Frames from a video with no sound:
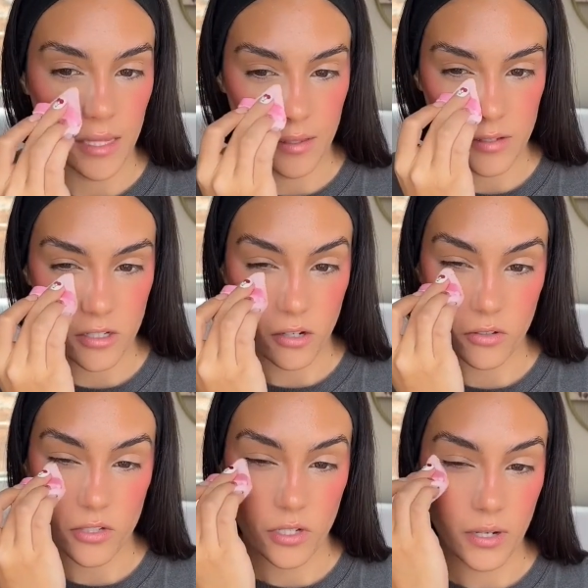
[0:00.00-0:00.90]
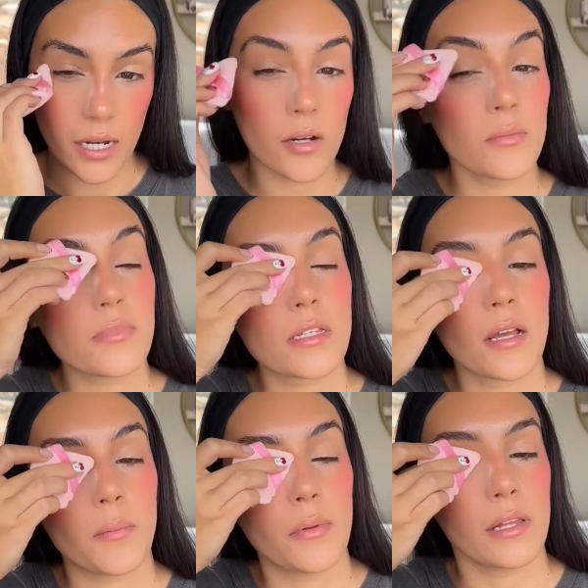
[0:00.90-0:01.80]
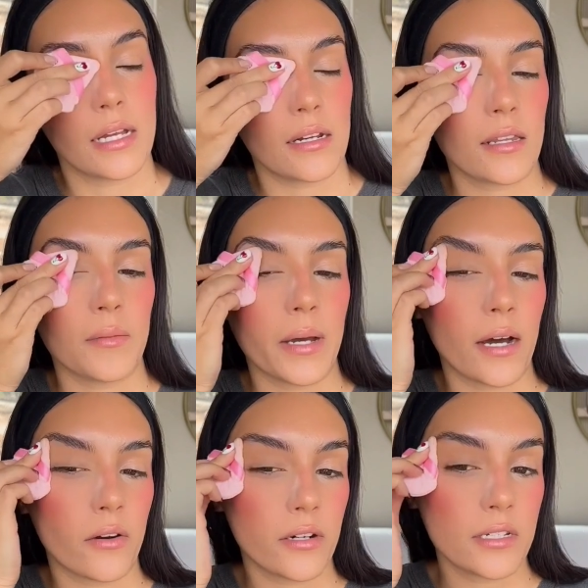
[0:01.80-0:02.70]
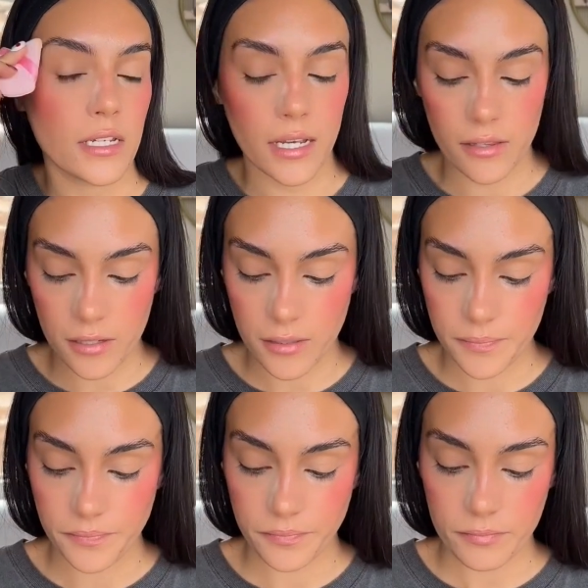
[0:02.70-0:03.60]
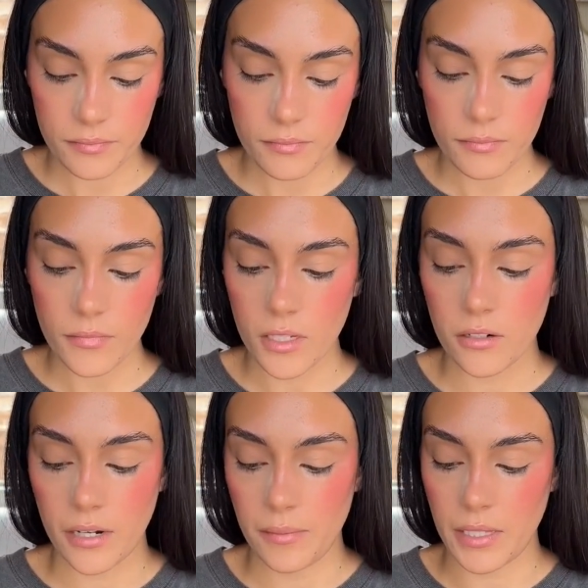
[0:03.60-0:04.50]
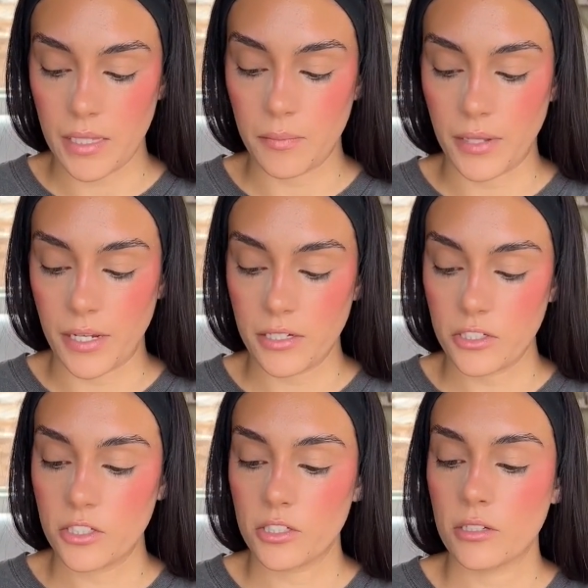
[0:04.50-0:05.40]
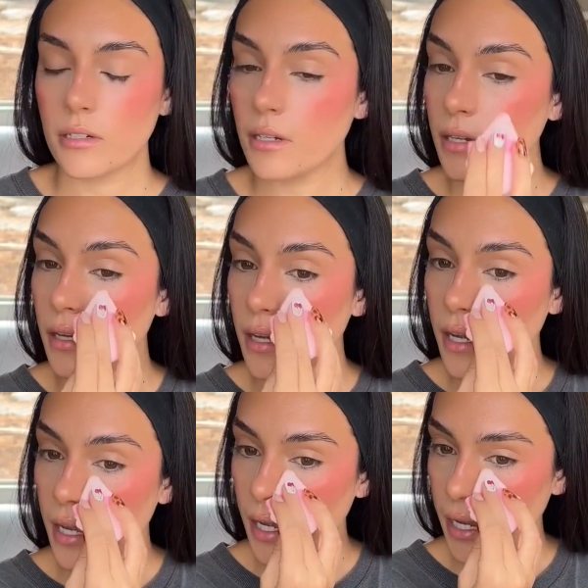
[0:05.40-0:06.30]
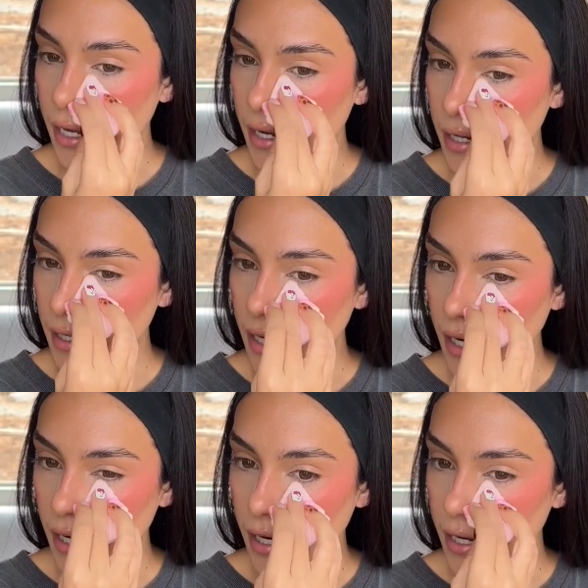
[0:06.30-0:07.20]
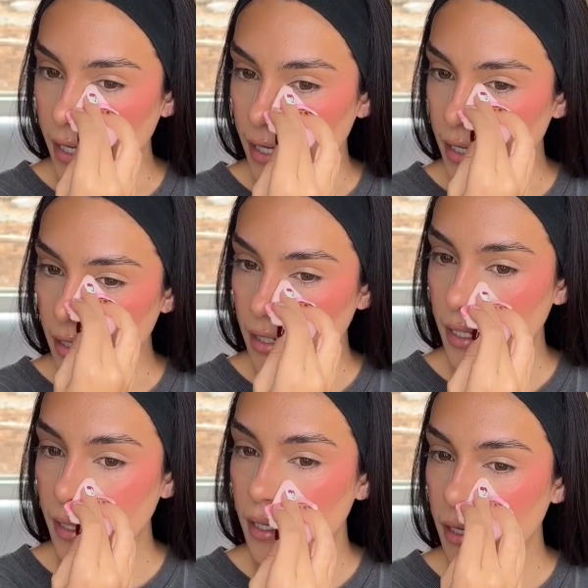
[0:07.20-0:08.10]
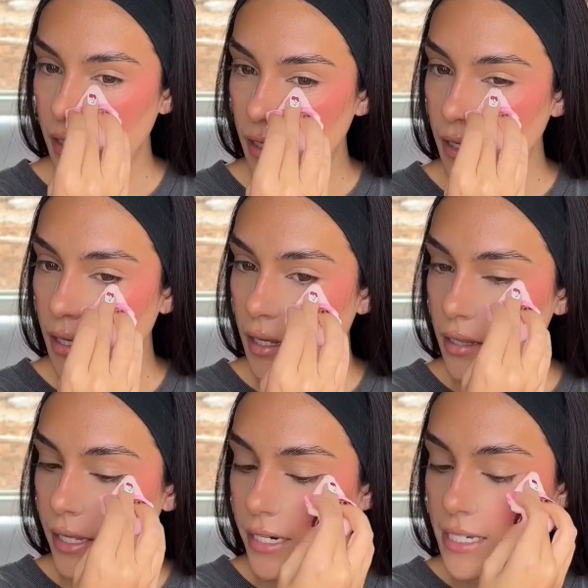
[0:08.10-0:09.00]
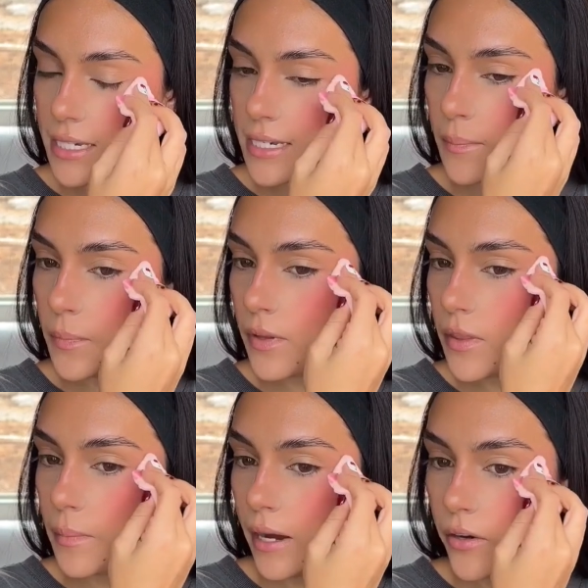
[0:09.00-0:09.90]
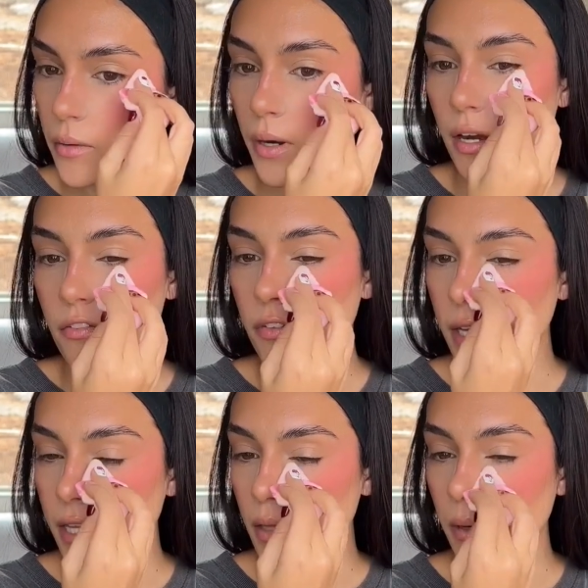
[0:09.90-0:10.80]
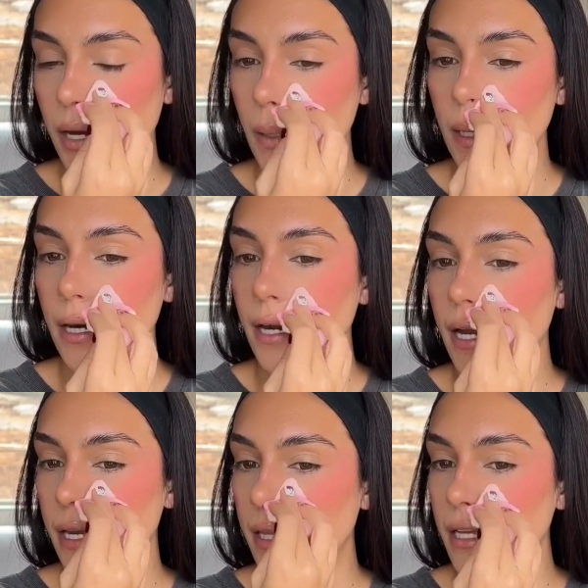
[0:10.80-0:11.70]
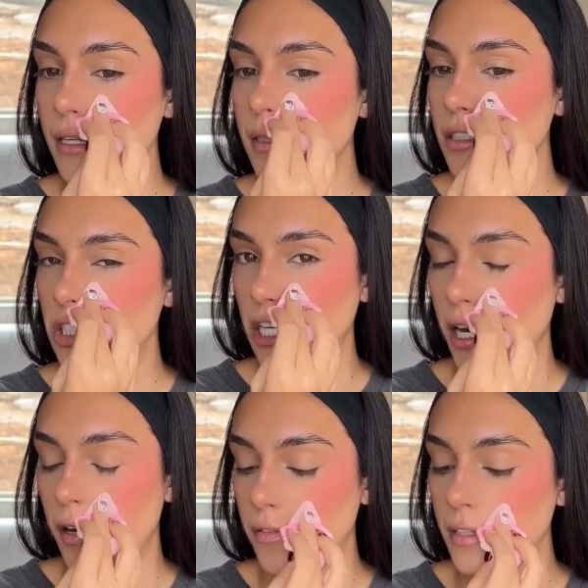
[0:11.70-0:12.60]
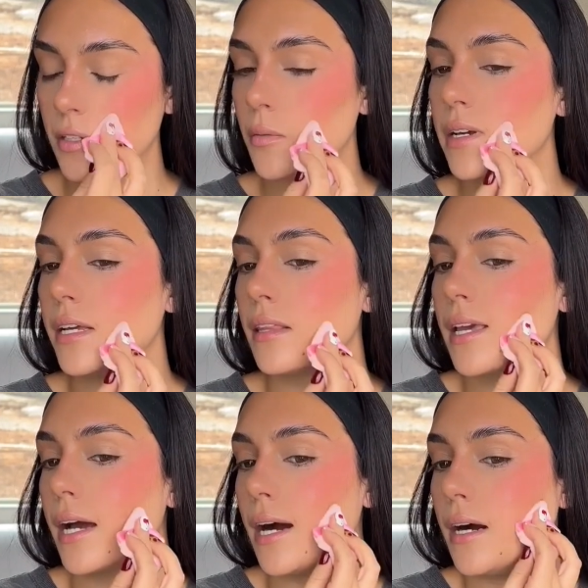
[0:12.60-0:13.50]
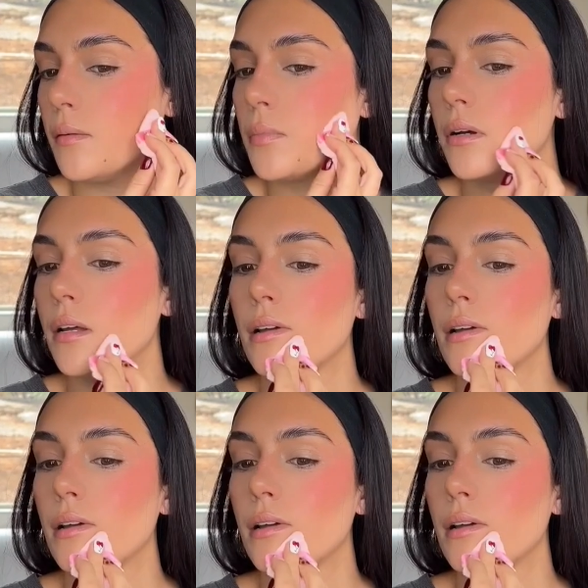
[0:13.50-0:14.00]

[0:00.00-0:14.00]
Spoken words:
And this also helps blend the powder together, or I mean the blush. And I like to dip the powder puff in the powder and then shake off a little bit in the cap,